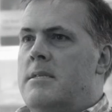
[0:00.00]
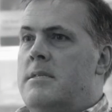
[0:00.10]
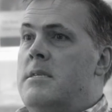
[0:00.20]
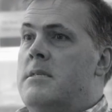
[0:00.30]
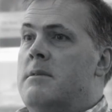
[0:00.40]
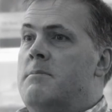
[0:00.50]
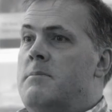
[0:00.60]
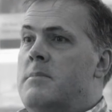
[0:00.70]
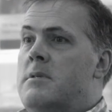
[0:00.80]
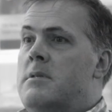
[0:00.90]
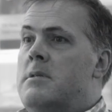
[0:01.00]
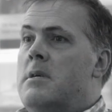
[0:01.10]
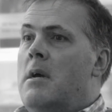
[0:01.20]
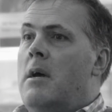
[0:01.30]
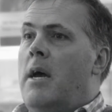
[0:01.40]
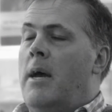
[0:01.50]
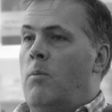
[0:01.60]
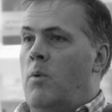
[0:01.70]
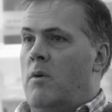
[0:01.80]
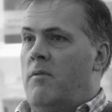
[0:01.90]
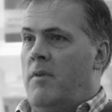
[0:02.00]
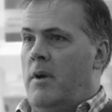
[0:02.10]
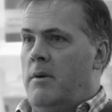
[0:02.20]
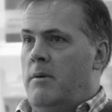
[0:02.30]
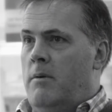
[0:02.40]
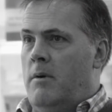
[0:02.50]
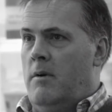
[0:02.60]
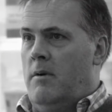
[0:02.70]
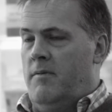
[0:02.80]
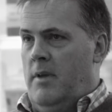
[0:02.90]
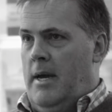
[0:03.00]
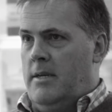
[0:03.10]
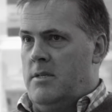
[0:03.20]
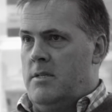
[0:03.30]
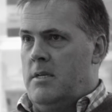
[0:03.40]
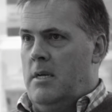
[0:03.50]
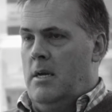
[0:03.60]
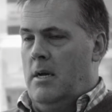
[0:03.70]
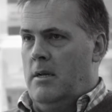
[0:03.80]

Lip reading: the systems and workflow of the agency